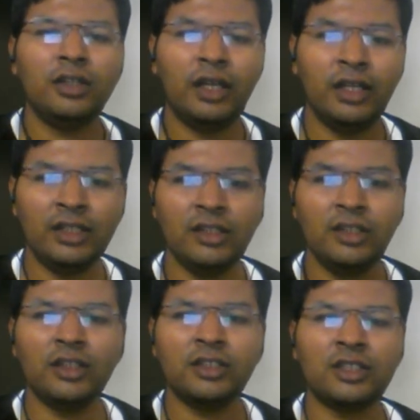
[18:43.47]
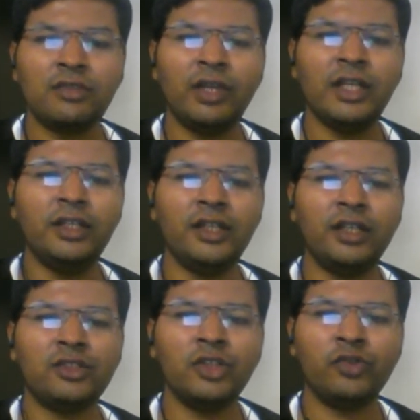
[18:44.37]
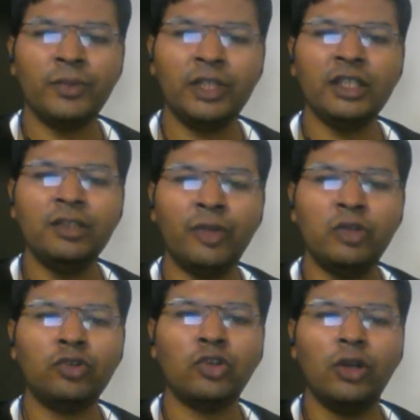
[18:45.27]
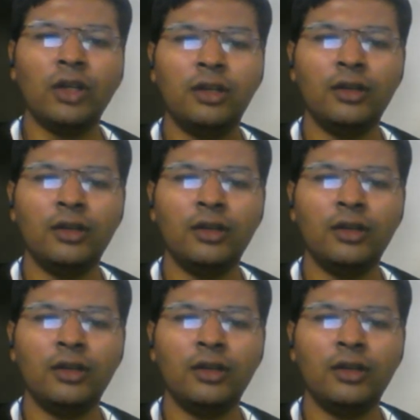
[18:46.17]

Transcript: and then the other system will hit it. So it would be an inbound call.